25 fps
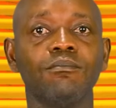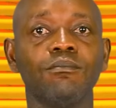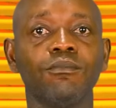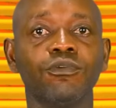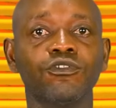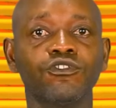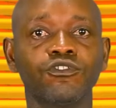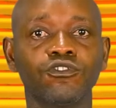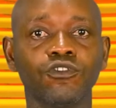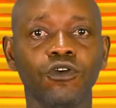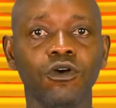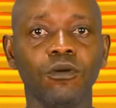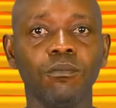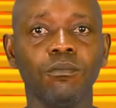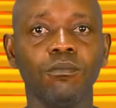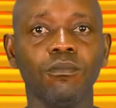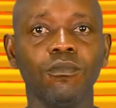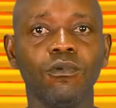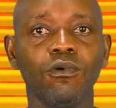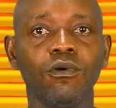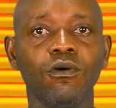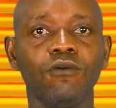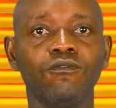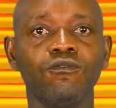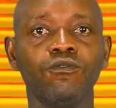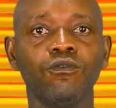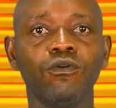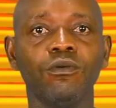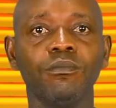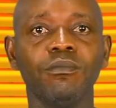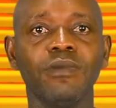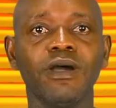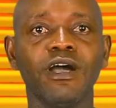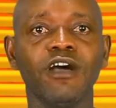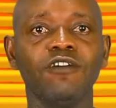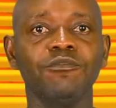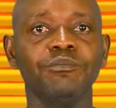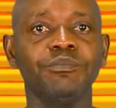some of whom
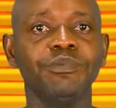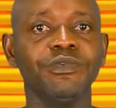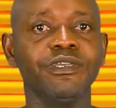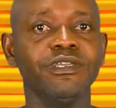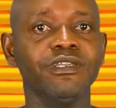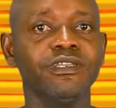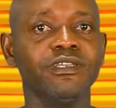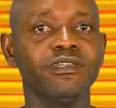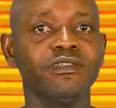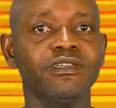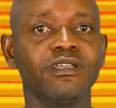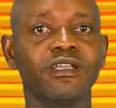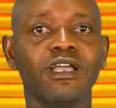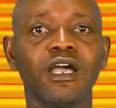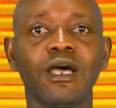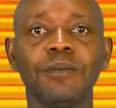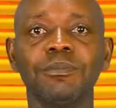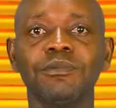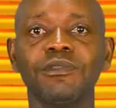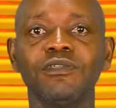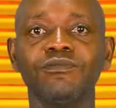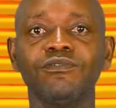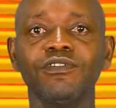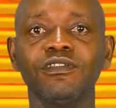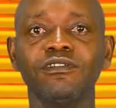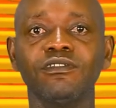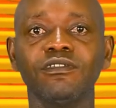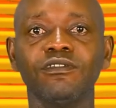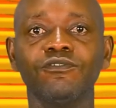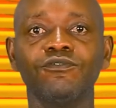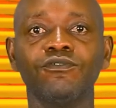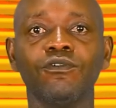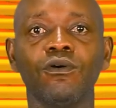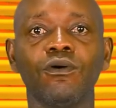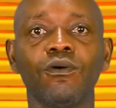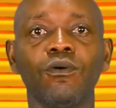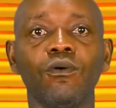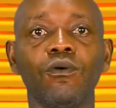have been in the captivity
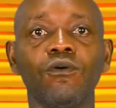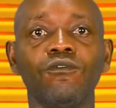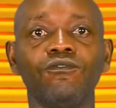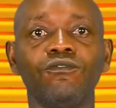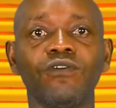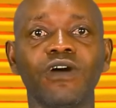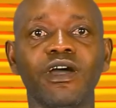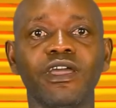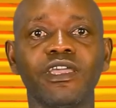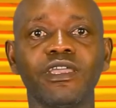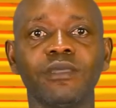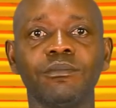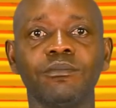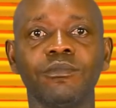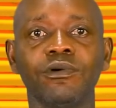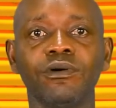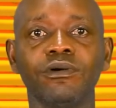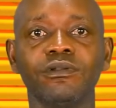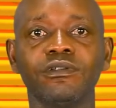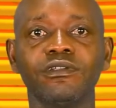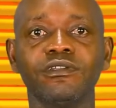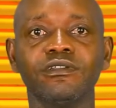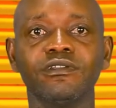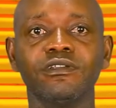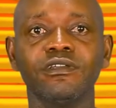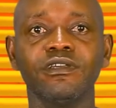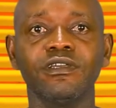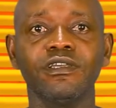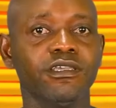for over a month.